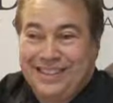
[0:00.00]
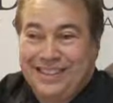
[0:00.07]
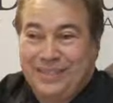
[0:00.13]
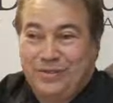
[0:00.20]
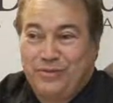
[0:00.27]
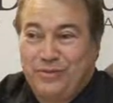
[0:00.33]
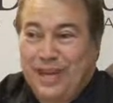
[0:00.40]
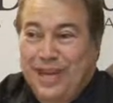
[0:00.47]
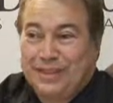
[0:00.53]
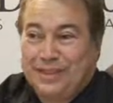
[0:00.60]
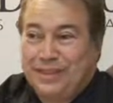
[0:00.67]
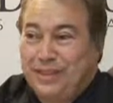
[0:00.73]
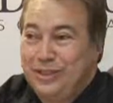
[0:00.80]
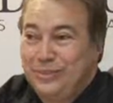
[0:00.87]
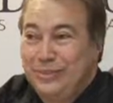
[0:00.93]
The fact
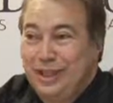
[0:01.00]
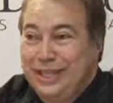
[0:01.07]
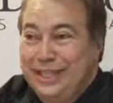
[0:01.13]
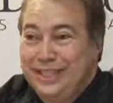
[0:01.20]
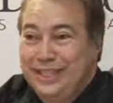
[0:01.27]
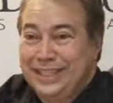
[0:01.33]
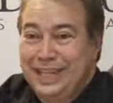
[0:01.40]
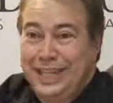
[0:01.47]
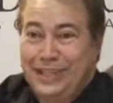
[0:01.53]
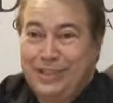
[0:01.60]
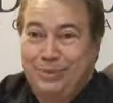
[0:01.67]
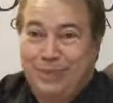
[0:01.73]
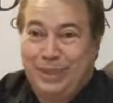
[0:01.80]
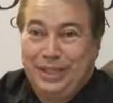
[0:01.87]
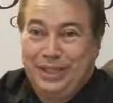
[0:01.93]
that you're buying an
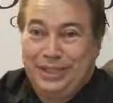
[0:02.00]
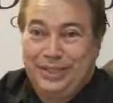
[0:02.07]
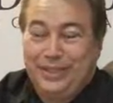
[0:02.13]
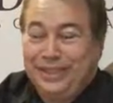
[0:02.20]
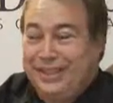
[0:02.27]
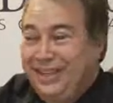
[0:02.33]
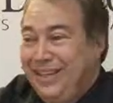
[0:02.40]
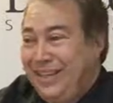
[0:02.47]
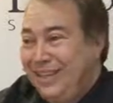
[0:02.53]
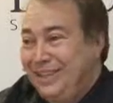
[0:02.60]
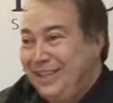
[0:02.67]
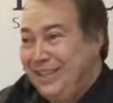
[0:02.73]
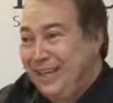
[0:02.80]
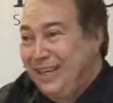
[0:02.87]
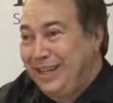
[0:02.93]
HP, a
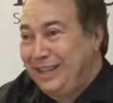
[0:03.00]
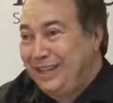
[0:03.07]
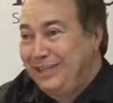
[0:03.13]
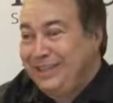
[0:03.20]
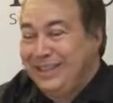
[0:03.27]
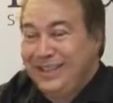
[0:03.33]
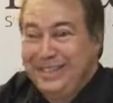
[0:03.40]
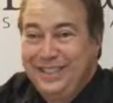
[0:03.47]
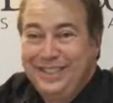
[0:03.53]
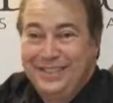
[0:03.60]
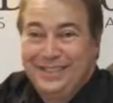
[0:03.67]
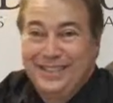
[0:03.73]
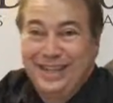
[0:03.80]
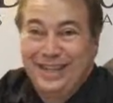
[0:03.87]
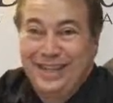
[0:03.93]
Dell, an
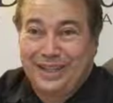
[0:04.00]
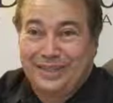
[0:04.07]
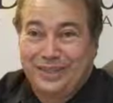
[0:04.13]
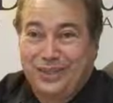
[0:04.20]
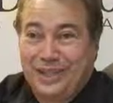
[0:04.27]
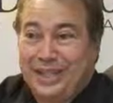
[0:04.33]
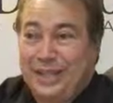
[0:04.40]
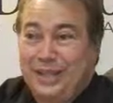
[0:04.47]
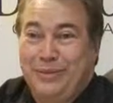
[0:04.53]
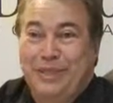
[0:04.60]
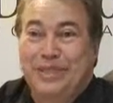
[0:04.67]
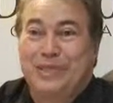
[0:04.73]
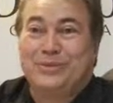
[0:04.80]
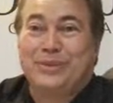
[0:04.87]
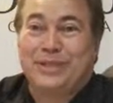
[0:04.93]
Intel, or an
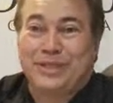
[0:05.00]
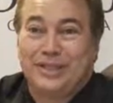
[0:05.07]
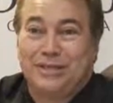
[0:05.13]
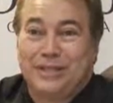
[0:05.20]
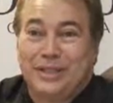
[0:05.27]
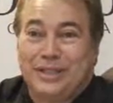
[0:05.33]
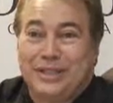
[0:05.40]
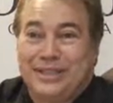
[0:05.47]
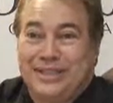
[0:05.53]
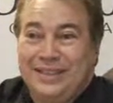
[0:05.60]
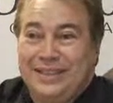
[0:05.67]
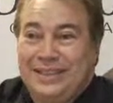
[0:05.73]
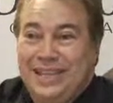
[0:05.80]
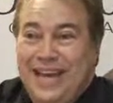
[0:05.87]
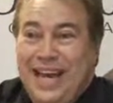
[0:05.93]
IBM server
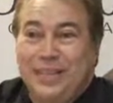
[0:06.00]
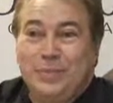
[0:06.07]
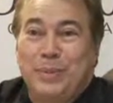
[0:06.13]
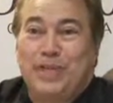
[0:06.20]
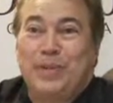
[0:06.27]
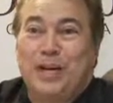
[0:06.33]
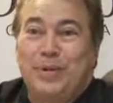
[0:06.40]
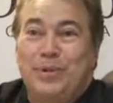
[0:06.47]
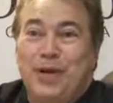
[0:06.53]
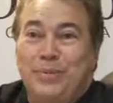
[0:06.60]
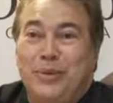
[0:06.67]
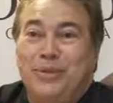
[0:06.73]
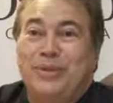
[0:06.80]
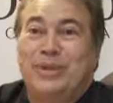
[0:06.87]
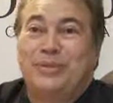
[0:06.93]
has become
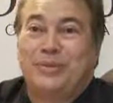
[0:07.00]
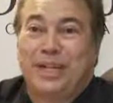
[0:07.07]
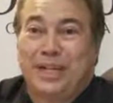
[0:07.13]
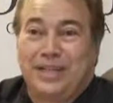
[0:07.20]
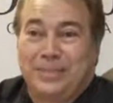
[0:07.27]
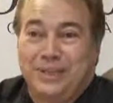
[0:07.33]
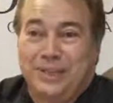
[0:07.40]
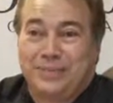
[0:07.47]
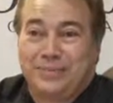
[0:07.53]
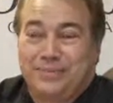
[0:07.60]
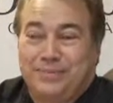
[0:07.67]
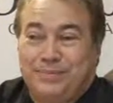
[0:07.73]
almost irrelevant.